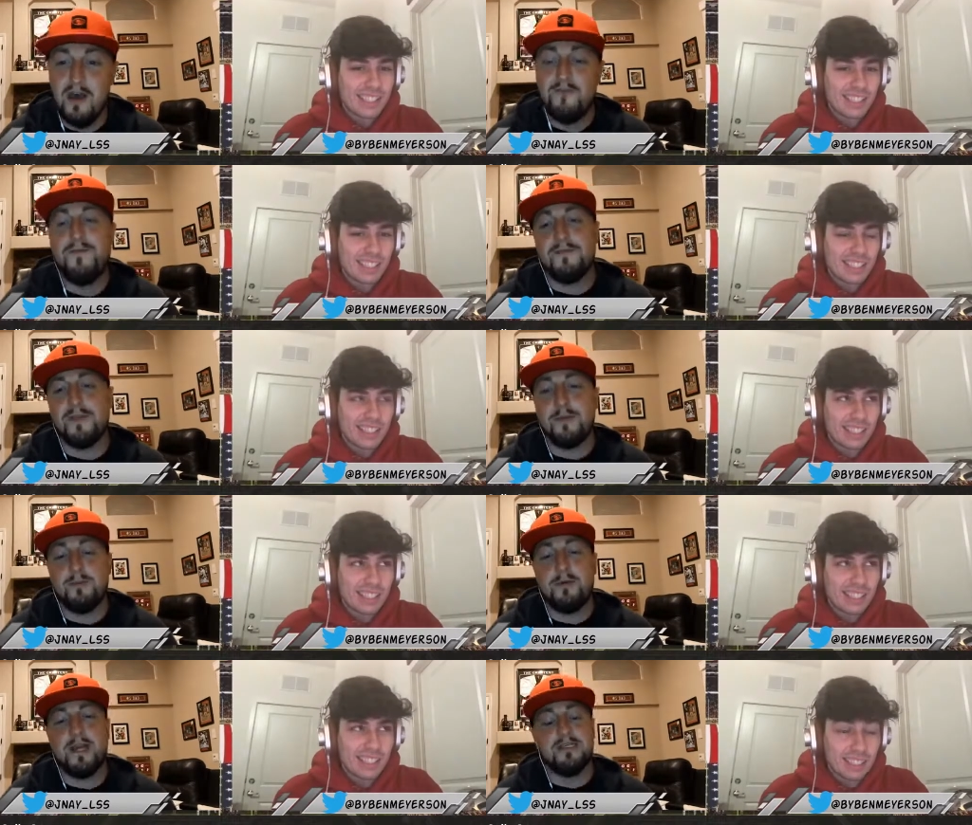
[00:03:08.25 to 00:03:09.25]
Speaker 1: a fifth of the
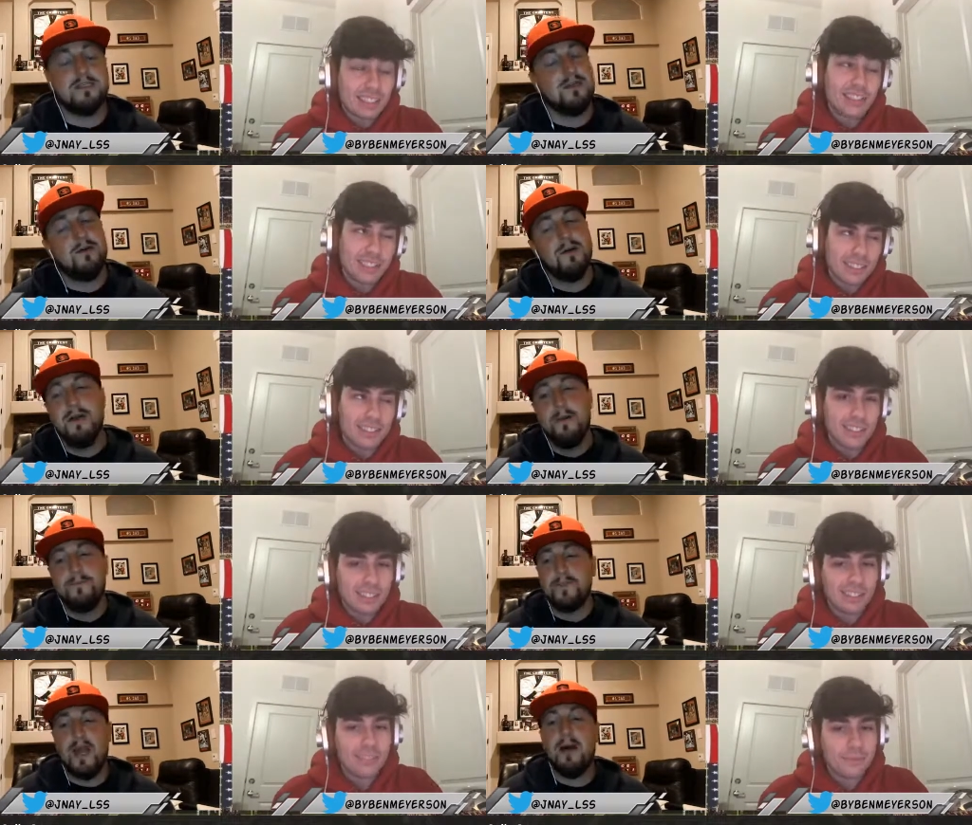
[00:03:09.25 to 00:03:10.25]
price. So
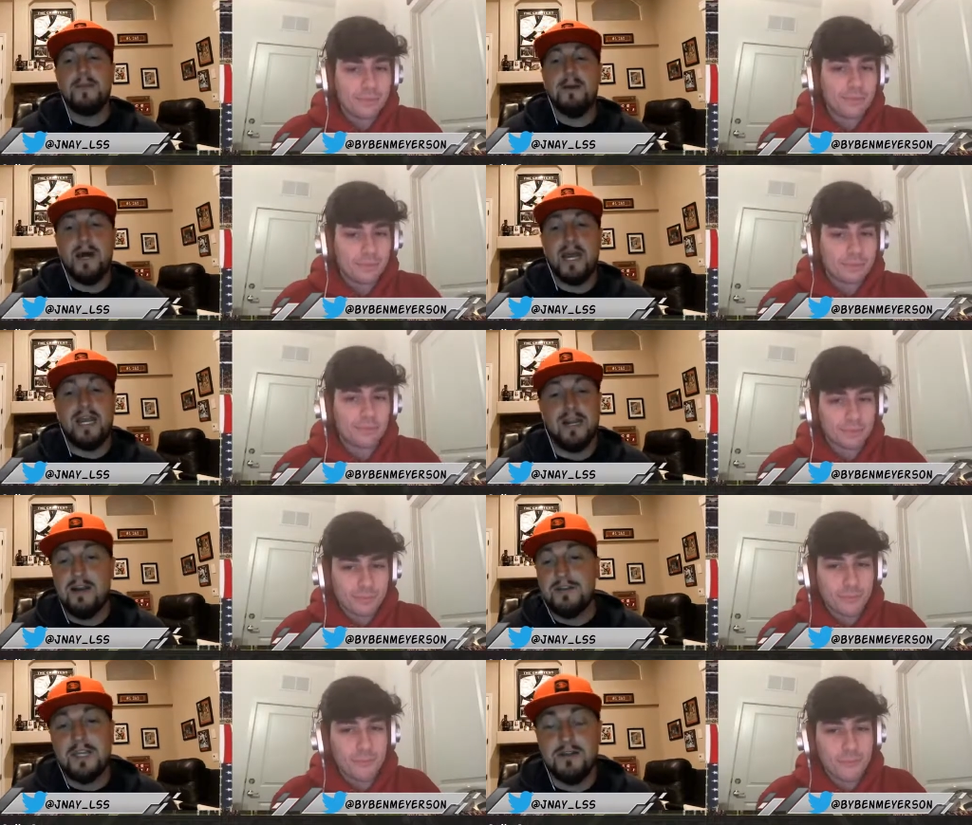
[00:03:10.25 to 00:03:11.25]
I'm not buying it. I
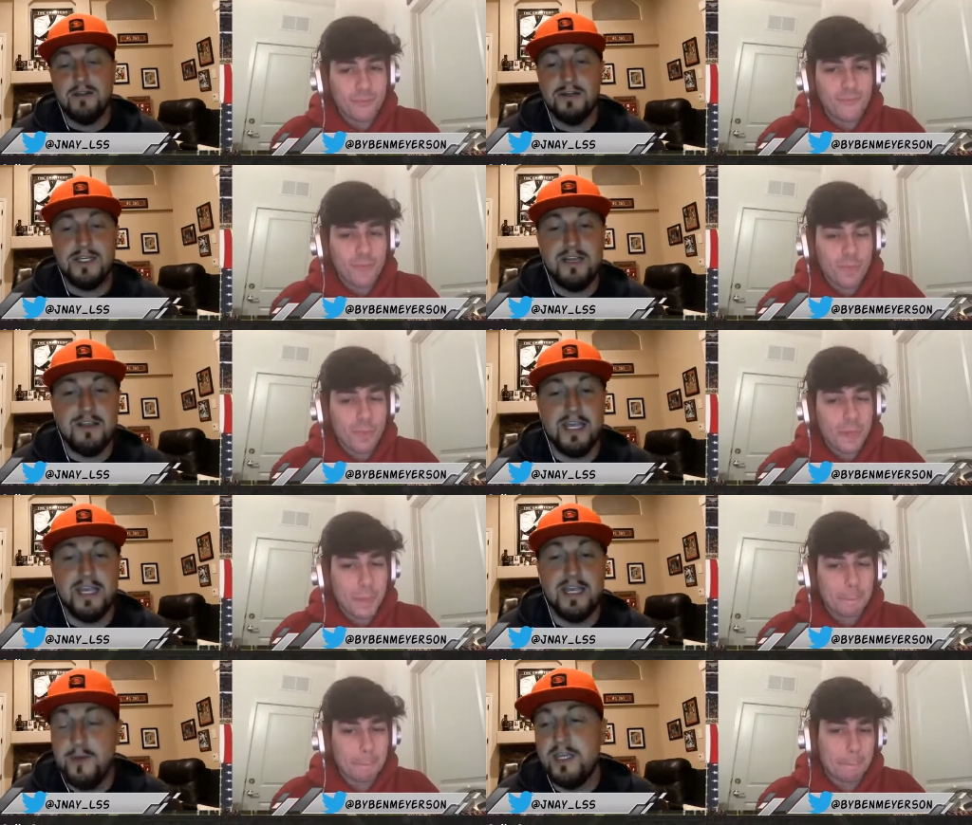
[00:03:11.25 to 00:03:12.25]
don't think you learned
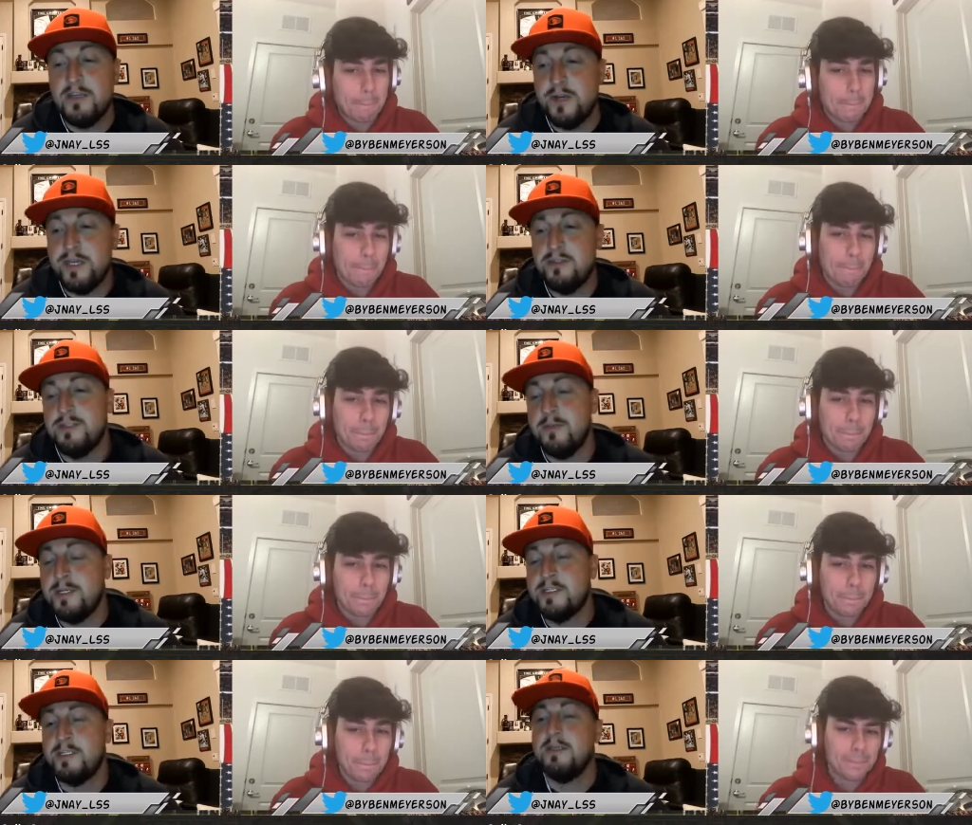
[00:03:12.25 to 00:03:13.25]
anything, and we could trade you
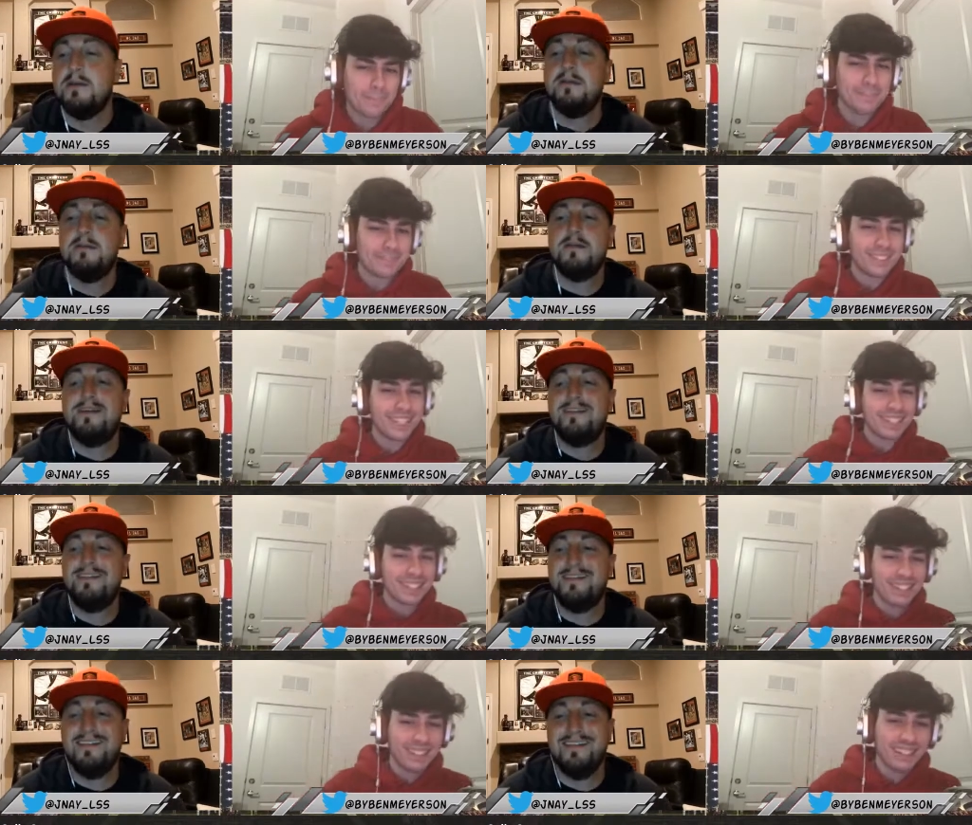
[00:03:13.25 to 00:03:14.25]
Jimmy G.
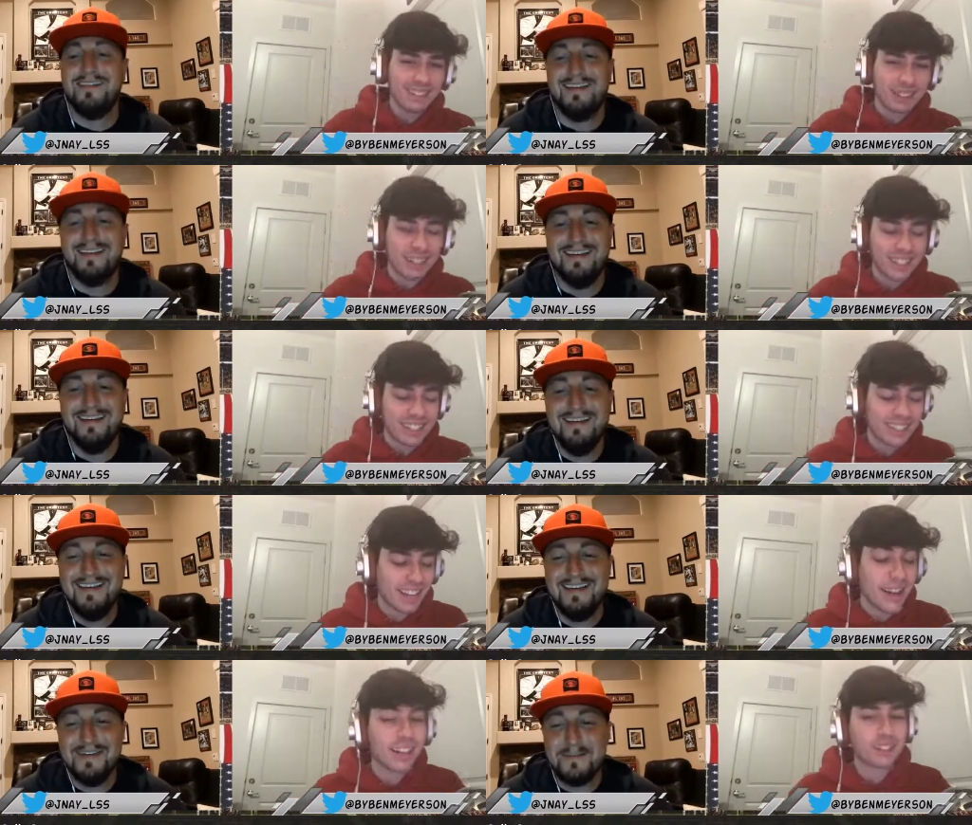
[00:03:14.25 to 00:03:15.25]
Speaker 2: Yeah,
Speaker 1: yeah.
Speaker 2: Well, and
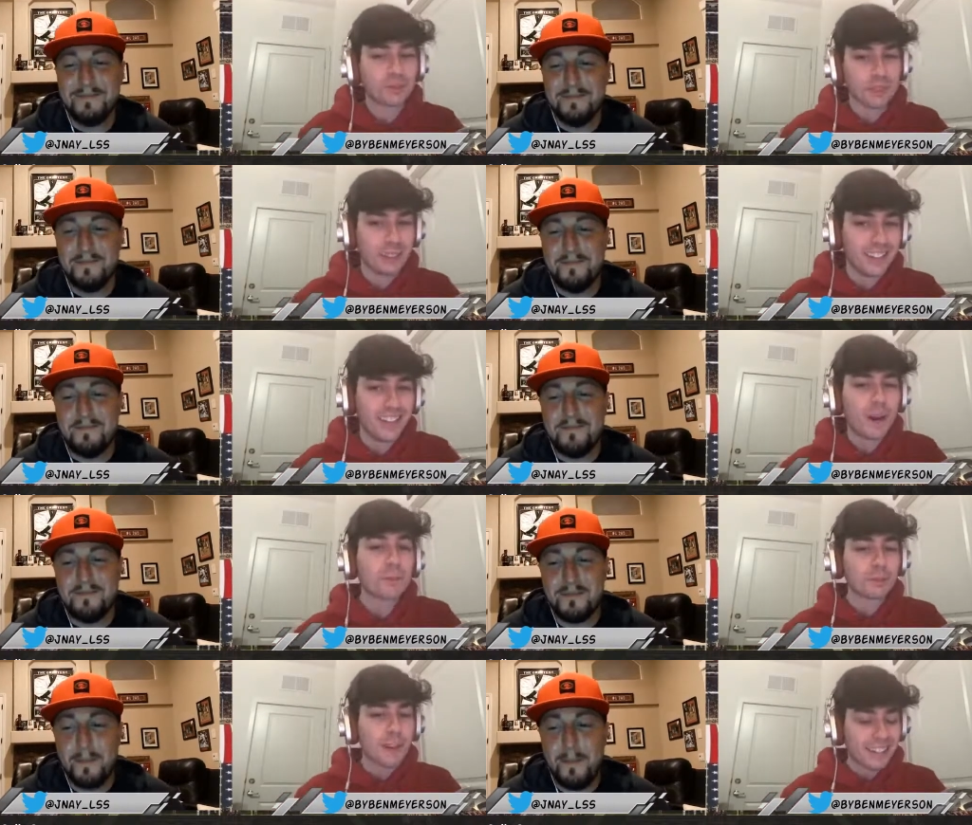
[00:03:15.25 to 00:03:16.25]
I just want to I'll
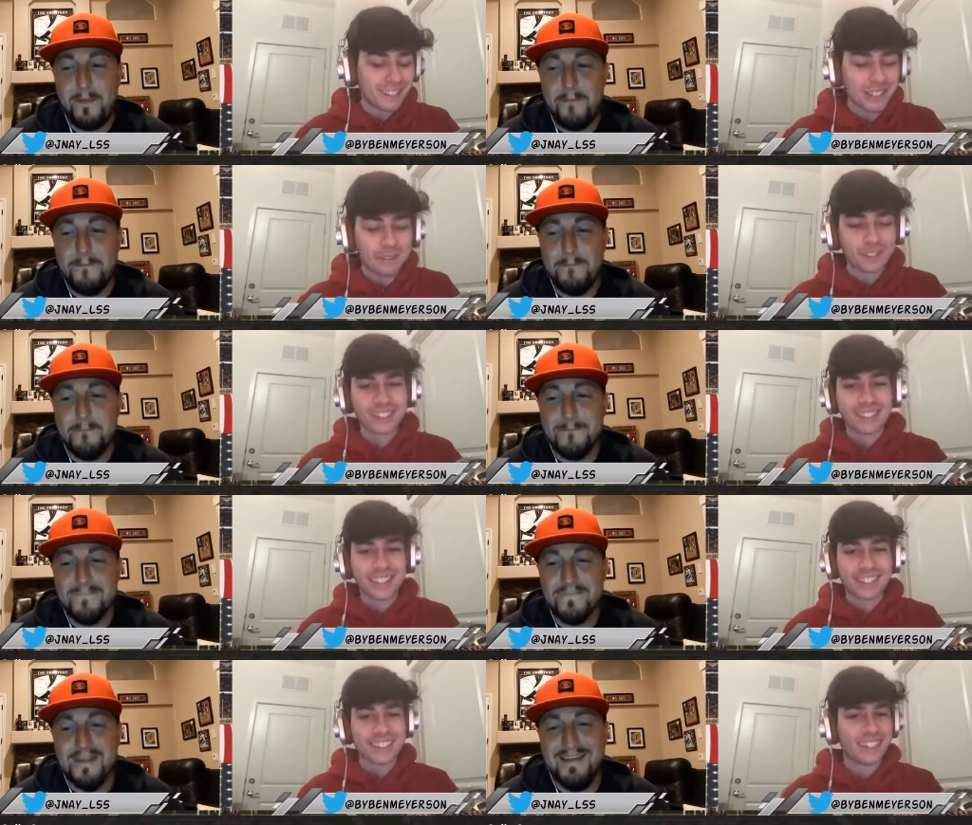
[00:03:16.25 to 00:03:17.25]
push back on that for a
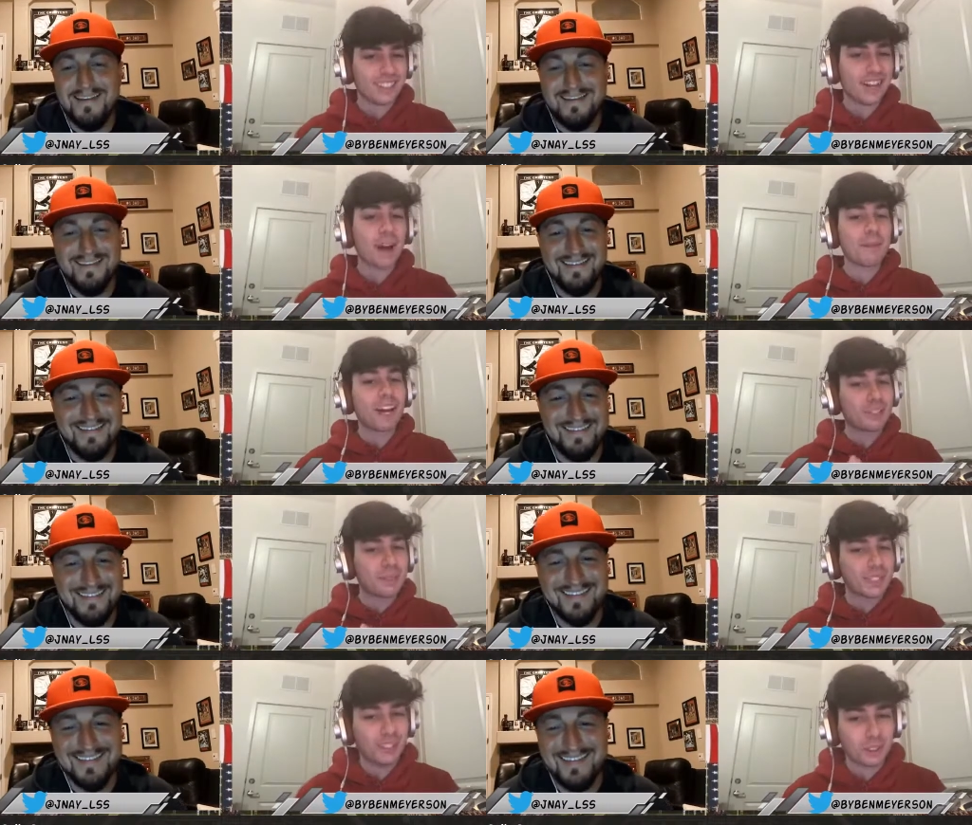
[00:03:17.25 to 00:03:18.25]
second. I don't, I'm not as
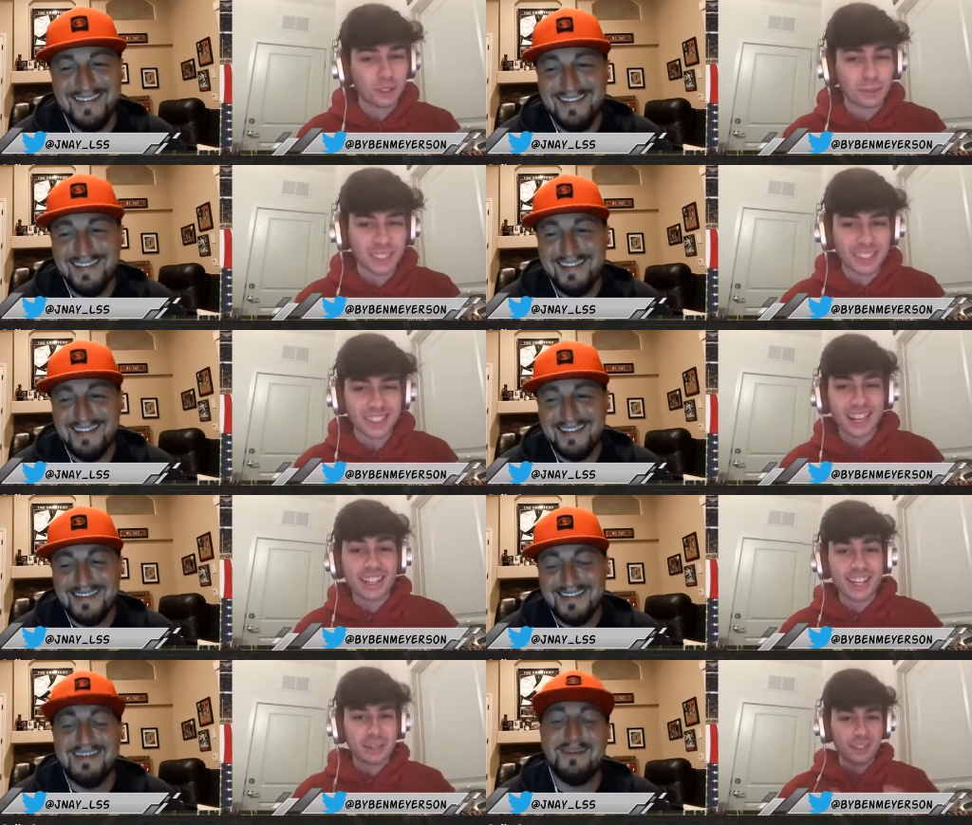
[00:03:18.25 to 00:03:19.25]
big on Trubisky. I
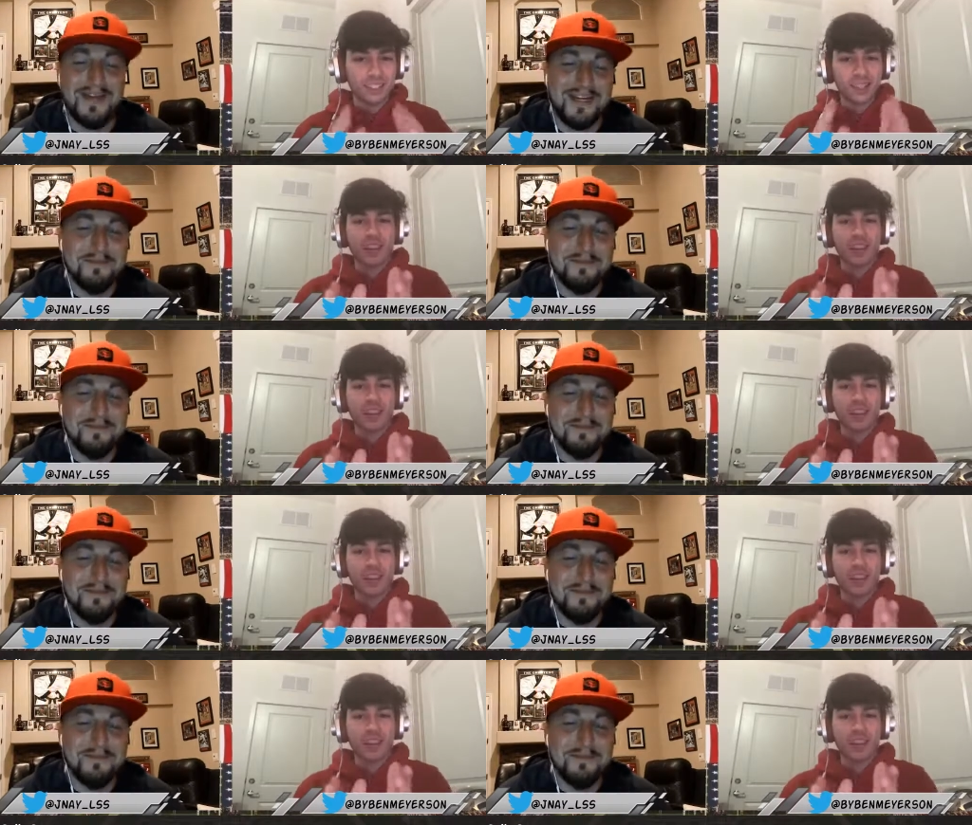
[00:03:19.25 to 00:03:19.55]
like
Speaker 1: you